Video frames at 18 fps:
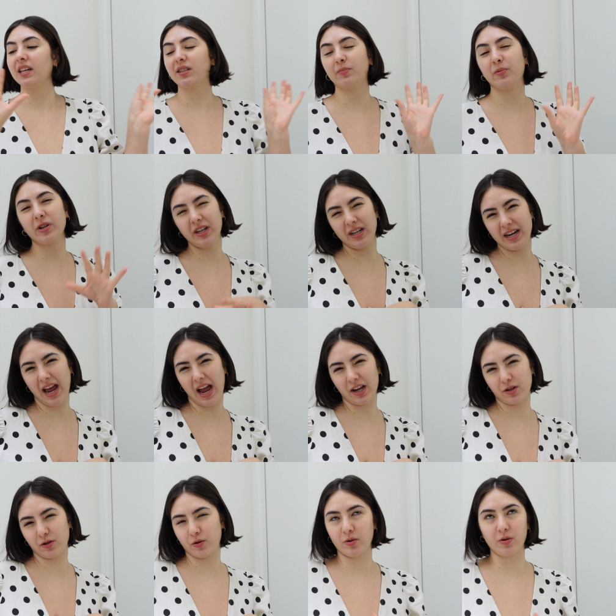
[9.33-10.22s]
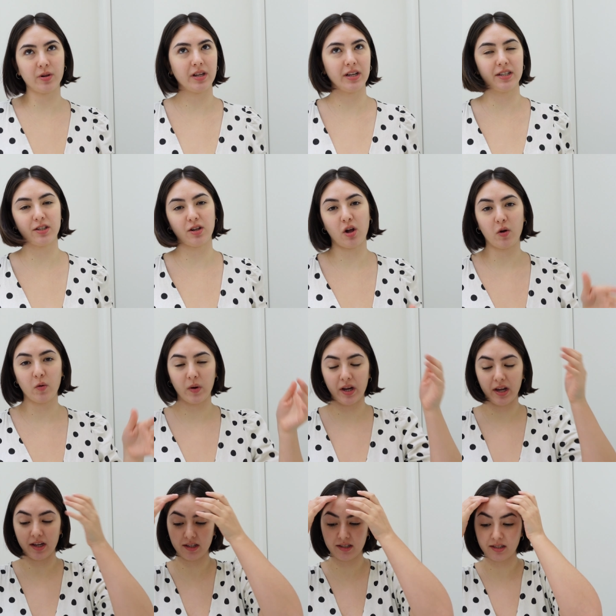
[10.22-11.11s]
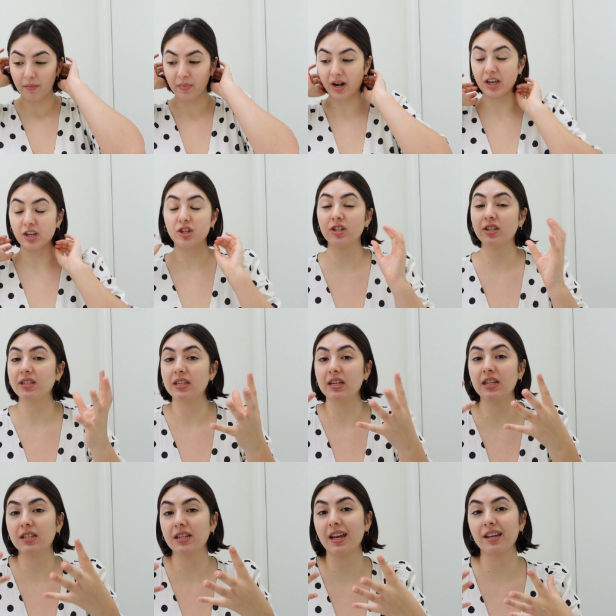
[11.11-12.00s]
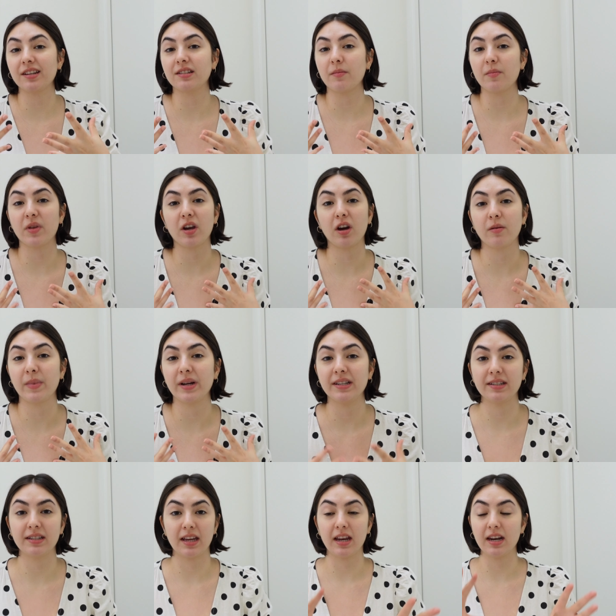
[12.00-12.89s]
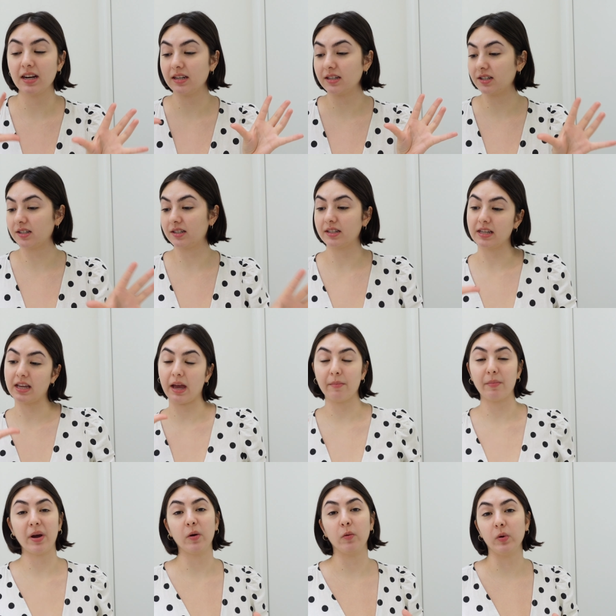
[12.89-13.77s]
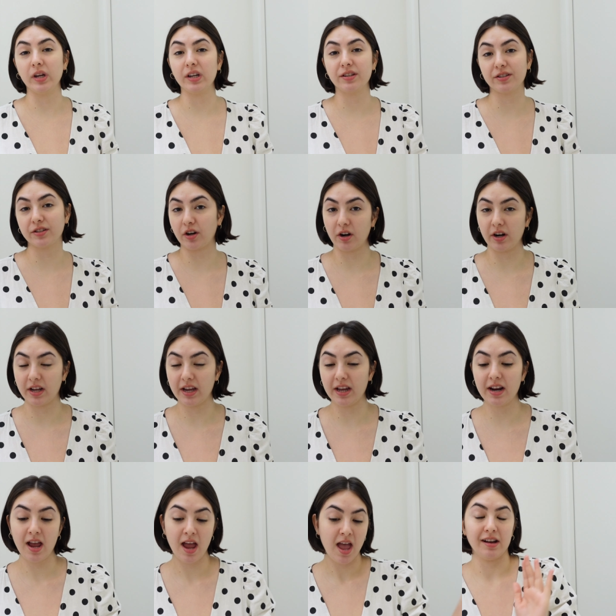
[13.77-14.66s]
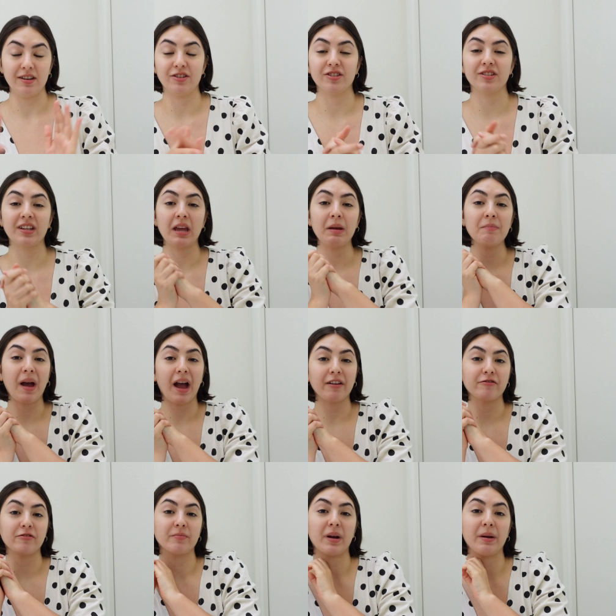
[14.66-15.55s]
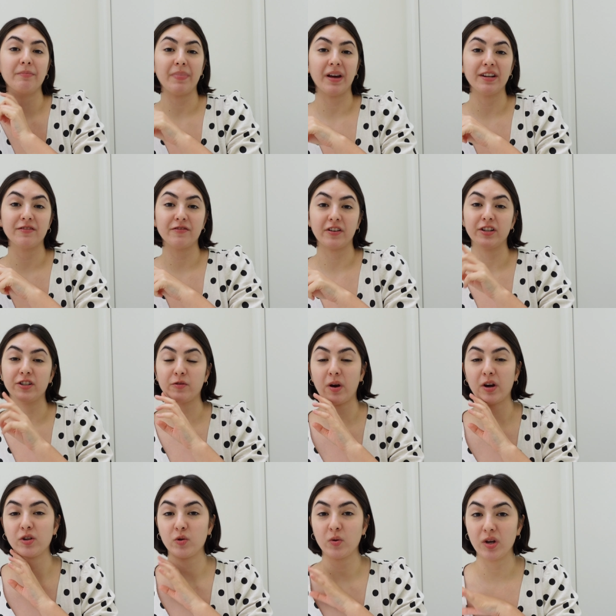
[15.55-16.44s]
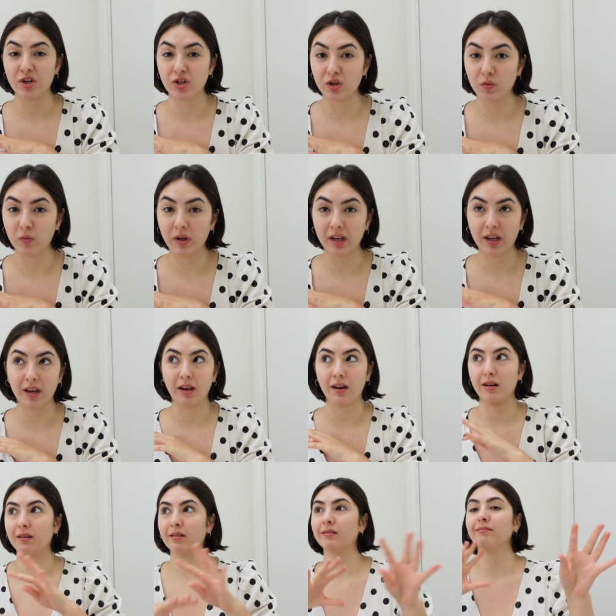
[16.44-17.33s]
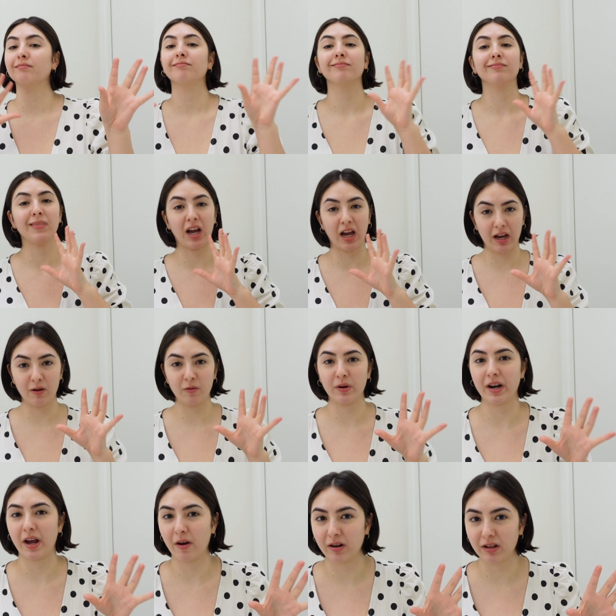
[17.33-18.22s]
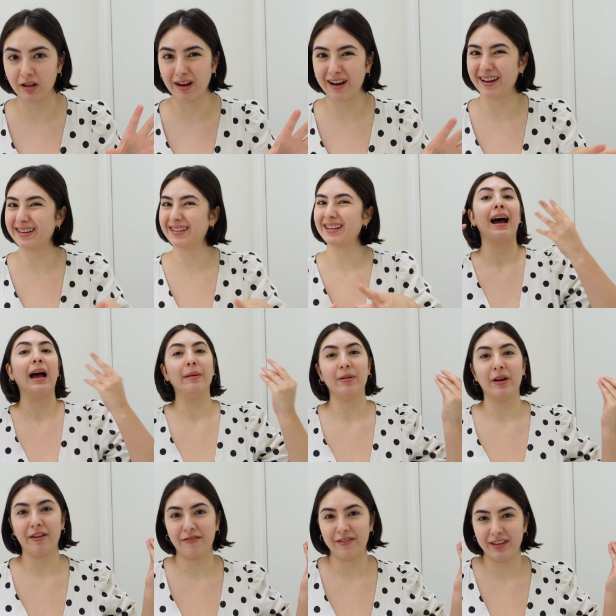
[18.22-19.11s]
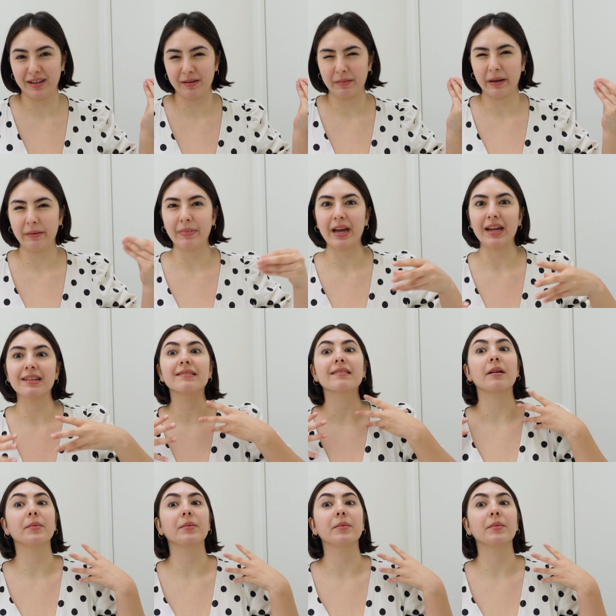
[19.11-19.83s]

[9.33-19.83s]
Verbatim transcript: It's pretty natural as always, but I just need to get something on my skin and just get my week started. I just came back from my best friend's graduation weekend I went out a lot. I'm not feeling my best.